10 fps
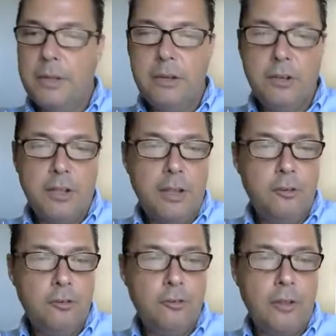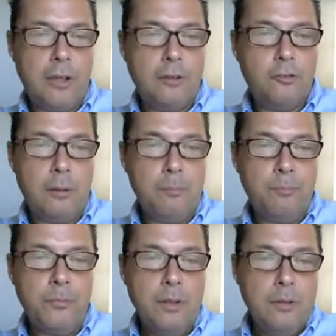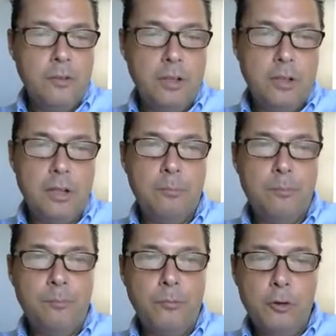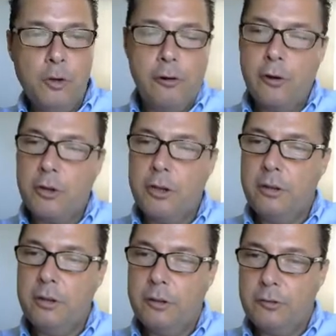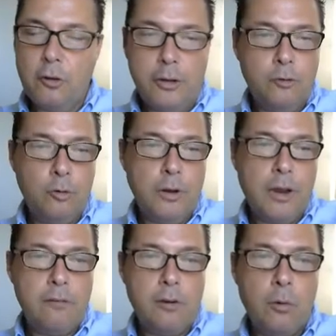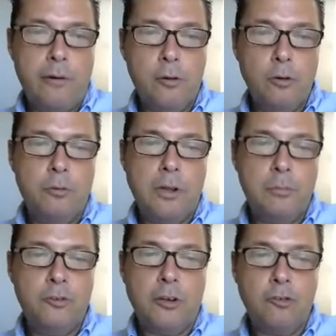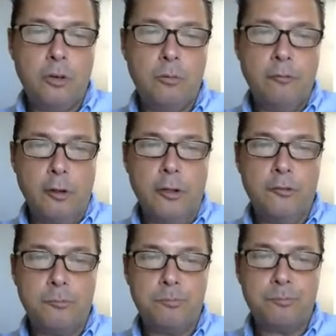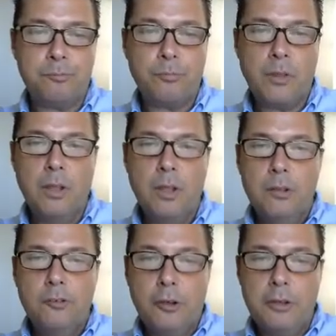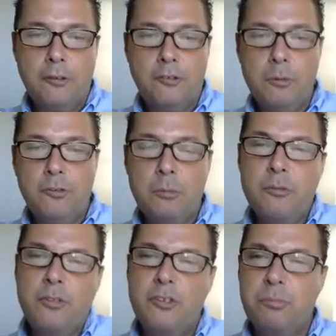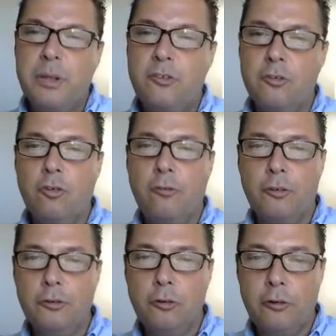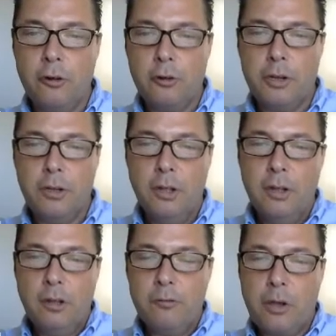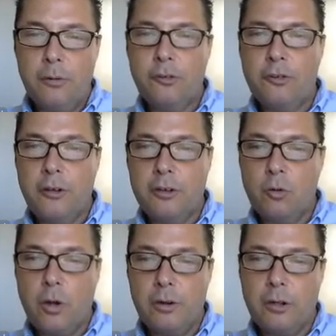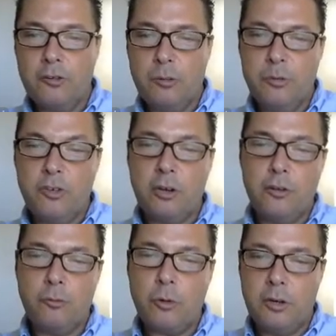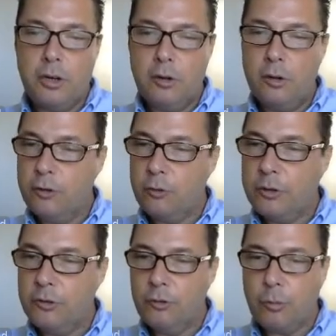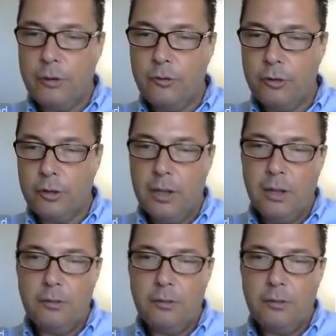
indicators that the euro NOK has got into an area where it could potentially reverse. So yeah, some of these peaks and troughs on euro NOK have coincided quite nicely, particularly this one in early 2020